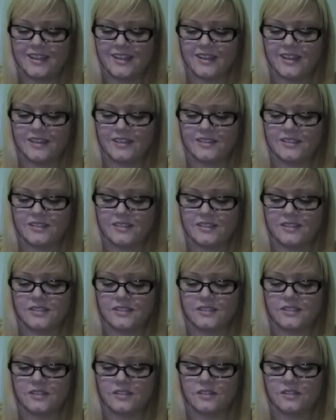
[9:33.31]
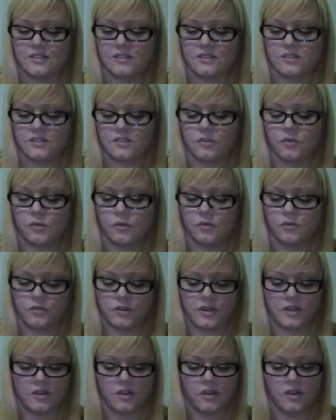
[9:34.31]
And it says this is a
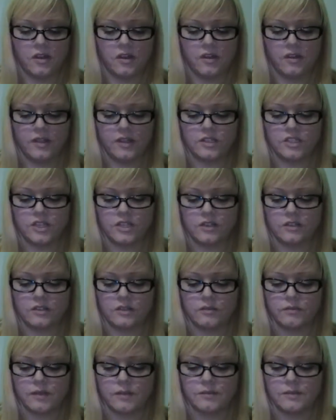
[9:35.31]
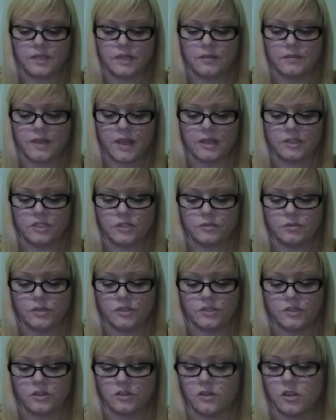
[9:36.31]
toll-free call. And check out their website at
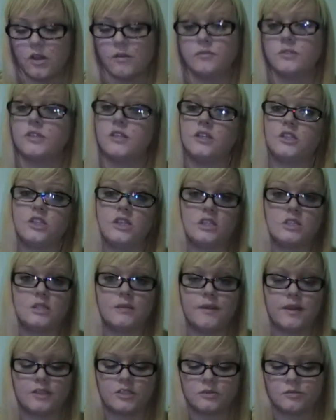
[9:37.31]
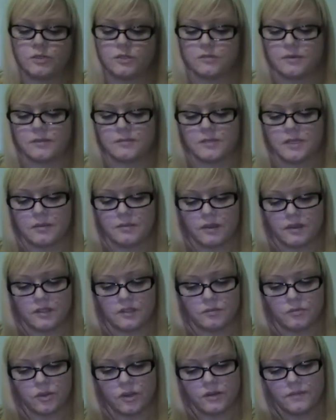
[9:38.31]
backstreetboys.com. So they changed the Backstreet Boys website by this
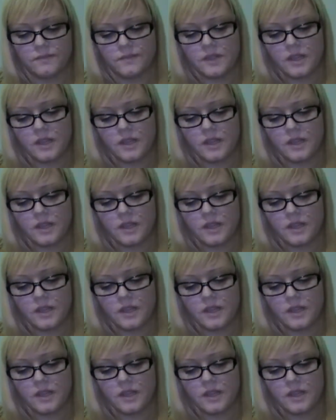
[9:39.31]
point.